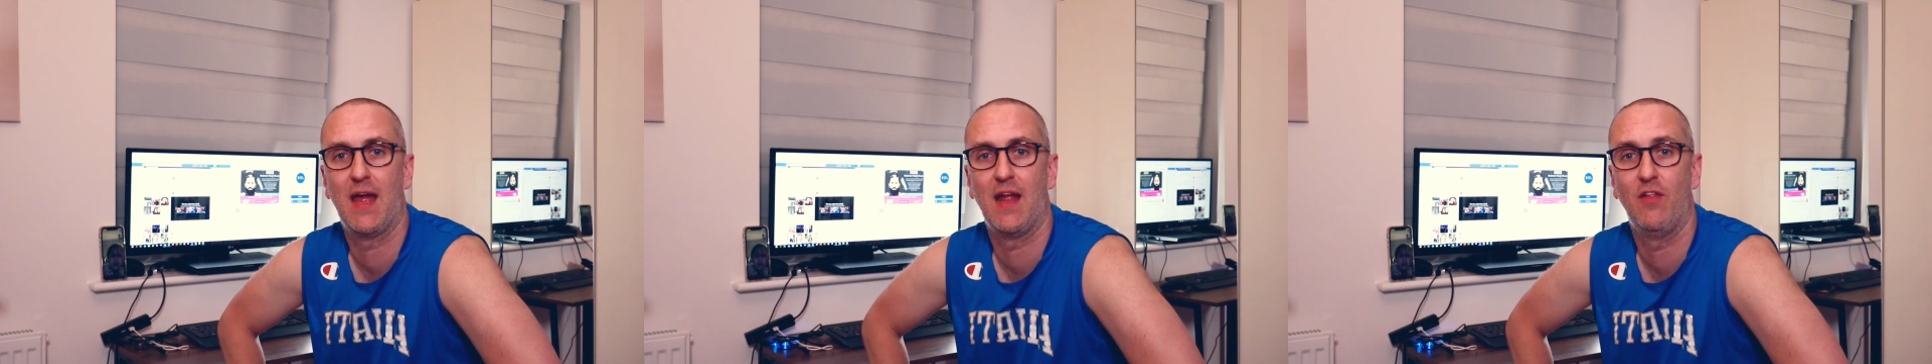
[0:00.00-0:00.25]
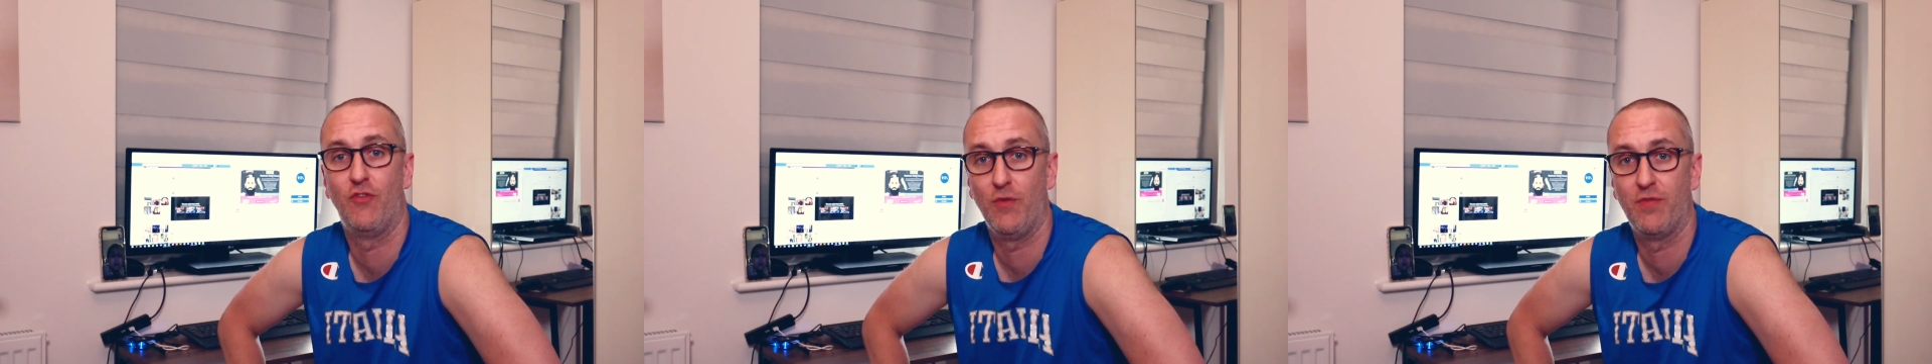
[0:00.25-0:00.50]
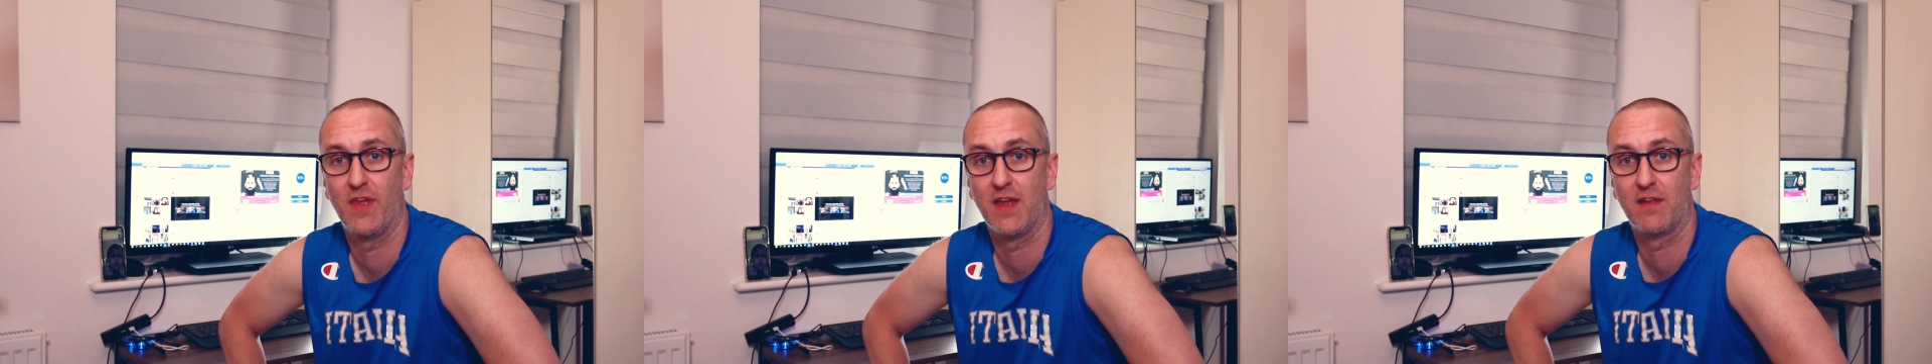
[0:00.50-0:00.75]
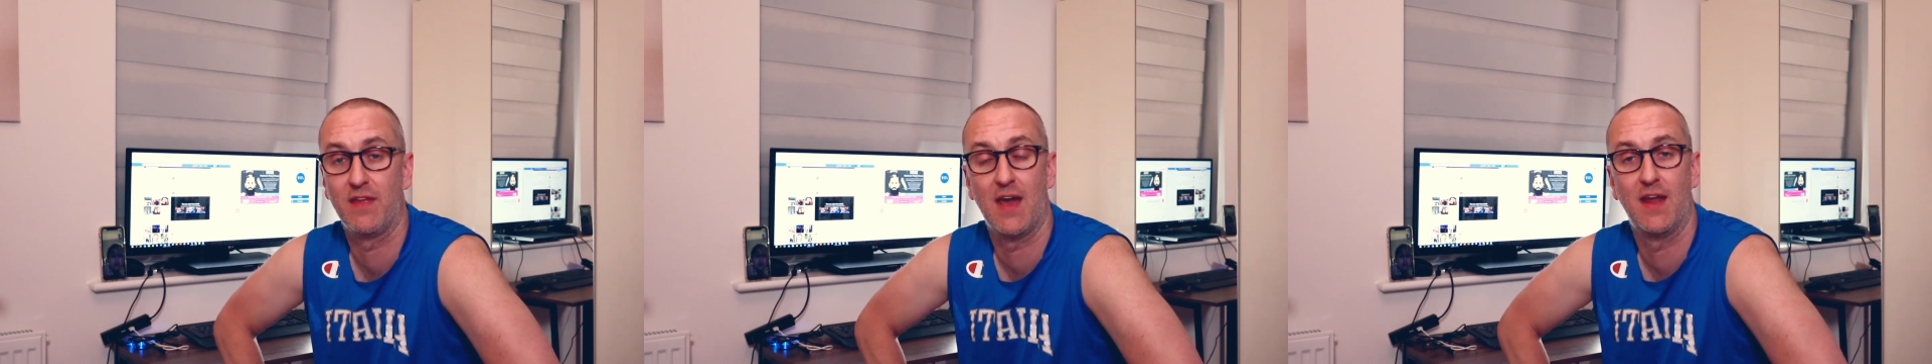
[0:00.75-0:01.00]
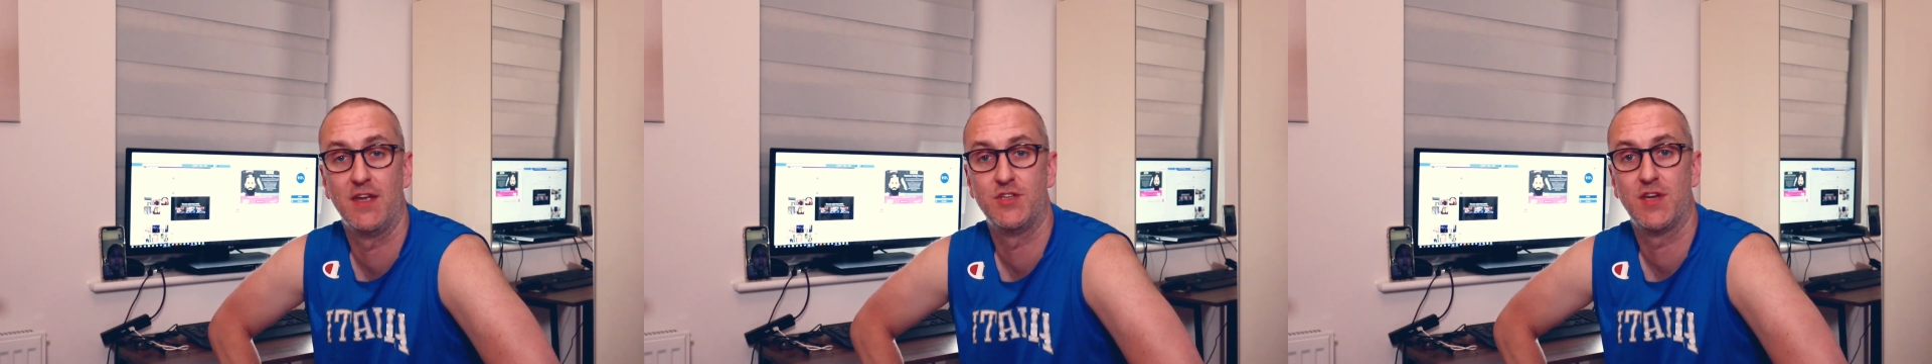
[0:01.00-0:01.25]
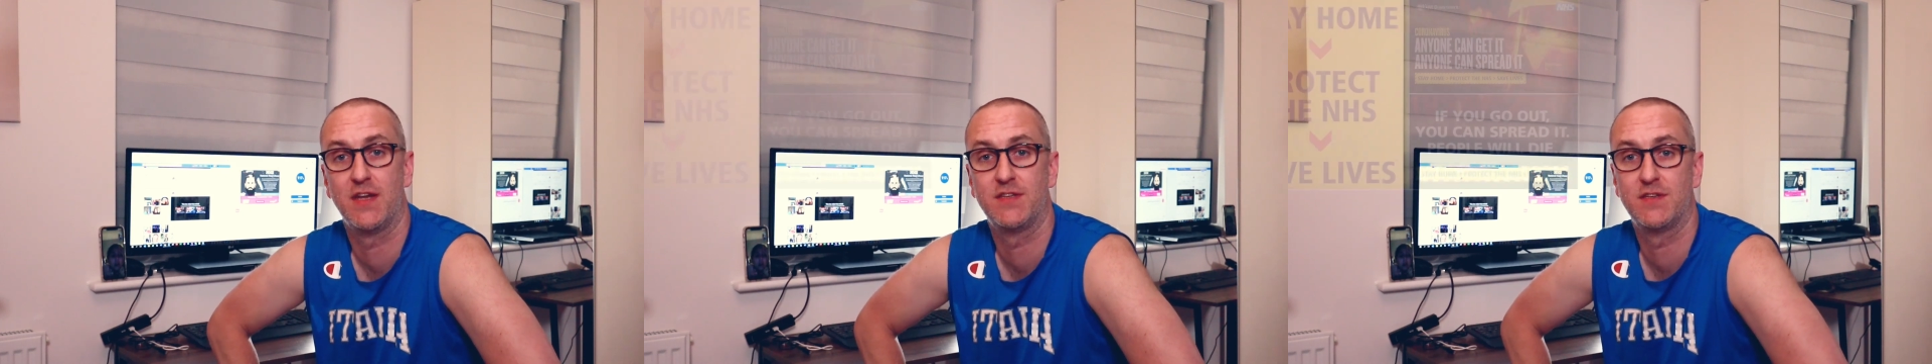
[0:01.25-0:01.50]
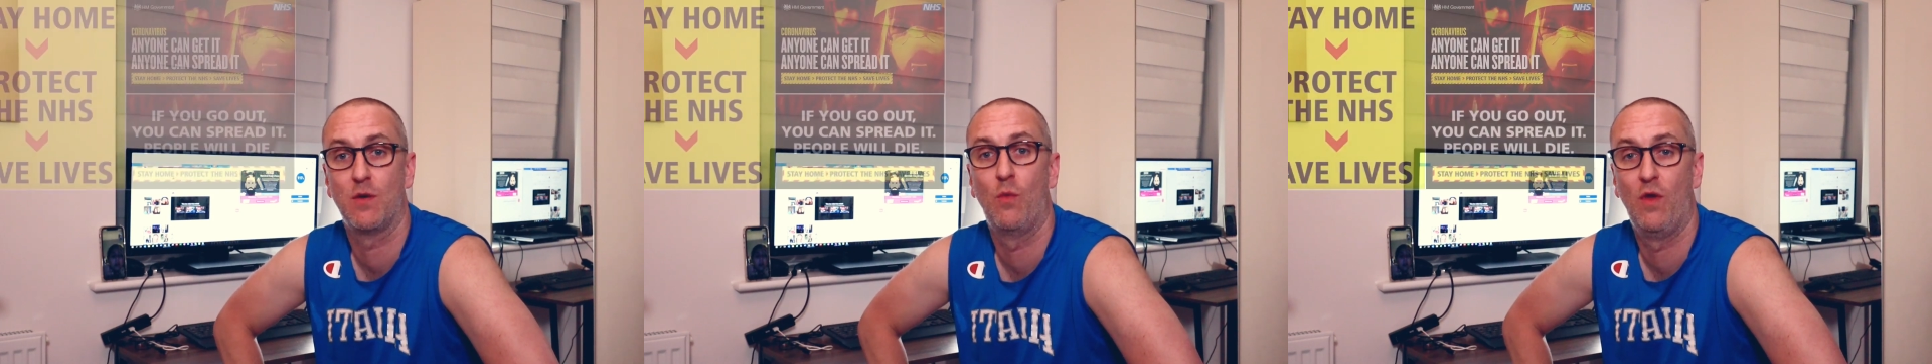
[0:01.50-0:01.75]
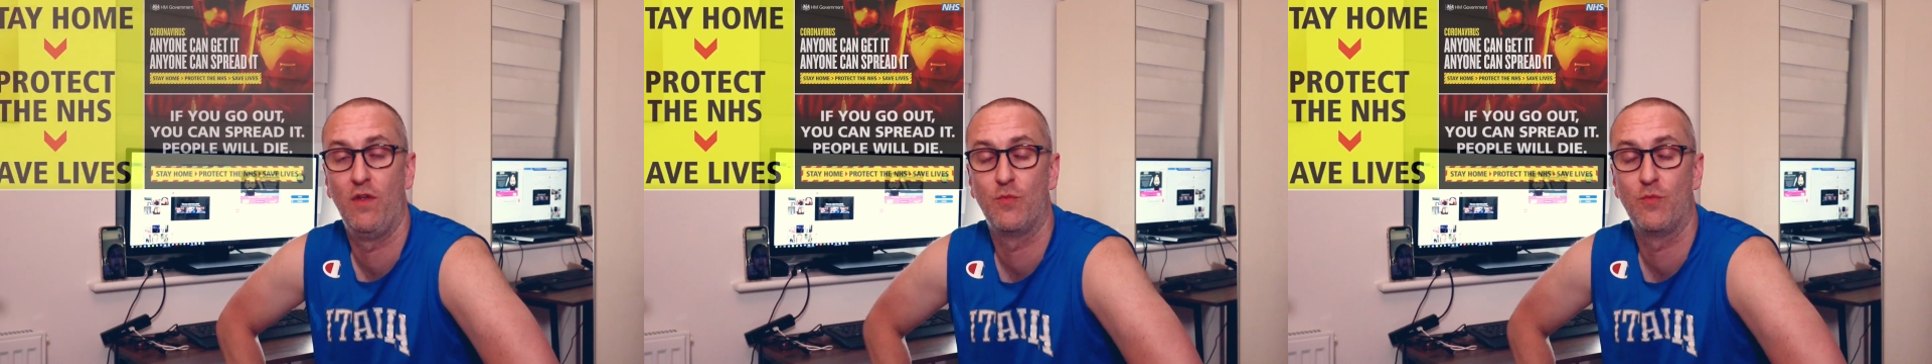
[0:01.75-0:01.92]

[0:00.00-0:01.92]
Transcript: and you think the N H S